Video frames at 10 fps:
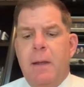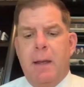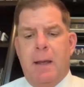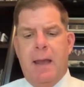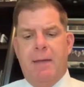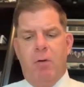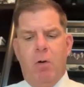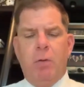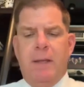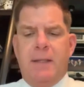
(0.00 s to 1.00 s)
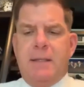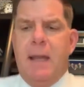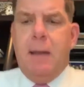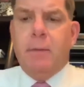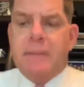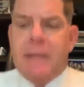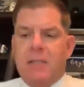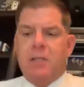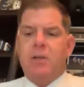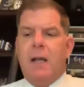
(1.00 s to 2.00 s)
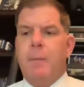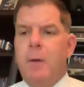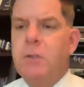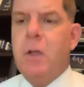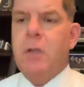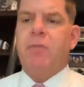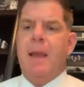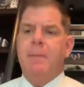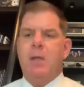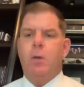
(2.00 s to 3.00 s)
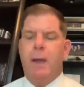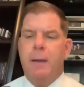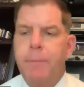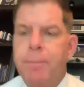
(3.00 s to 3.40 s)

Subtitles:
I have a whole list that I was asked to talk about, so I'll try and be quick.